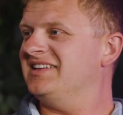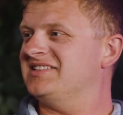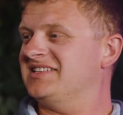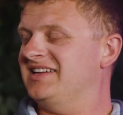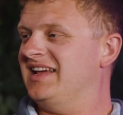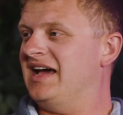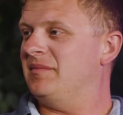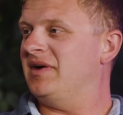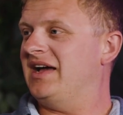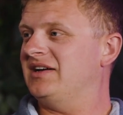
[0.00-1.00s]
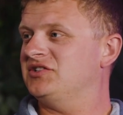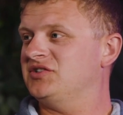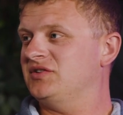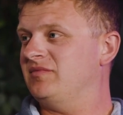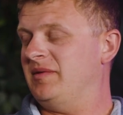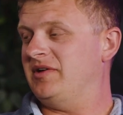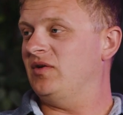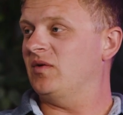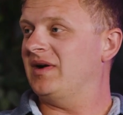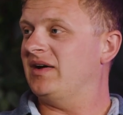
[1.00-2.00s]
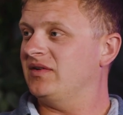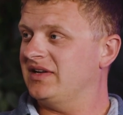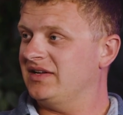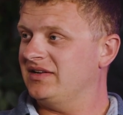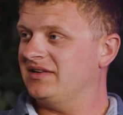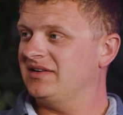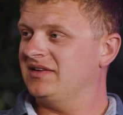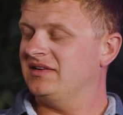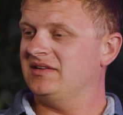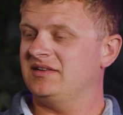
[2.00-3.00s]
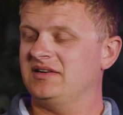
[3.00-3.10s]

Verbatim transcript: is it at my altitude? Maybe go around it. Go around